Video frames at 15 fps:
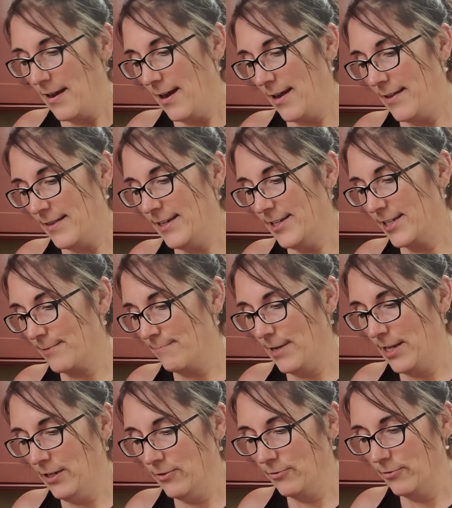and these
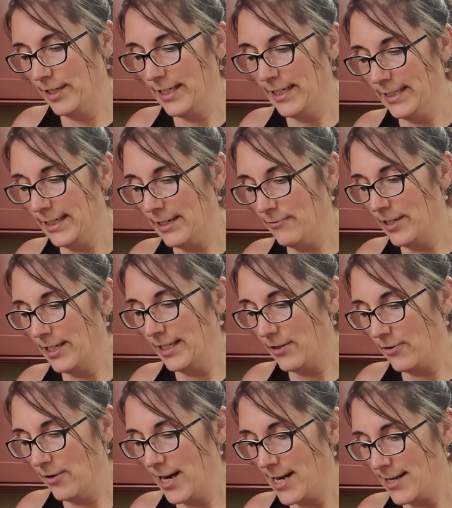smell really, really
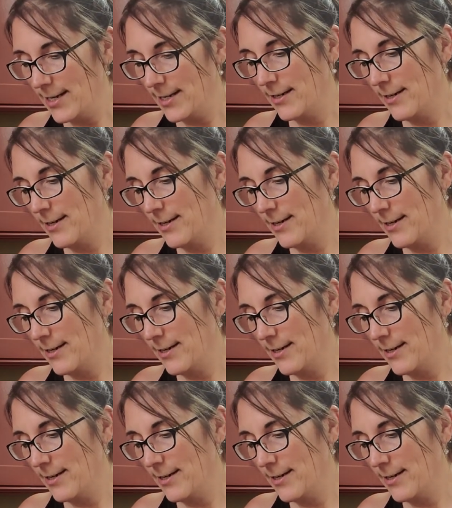great.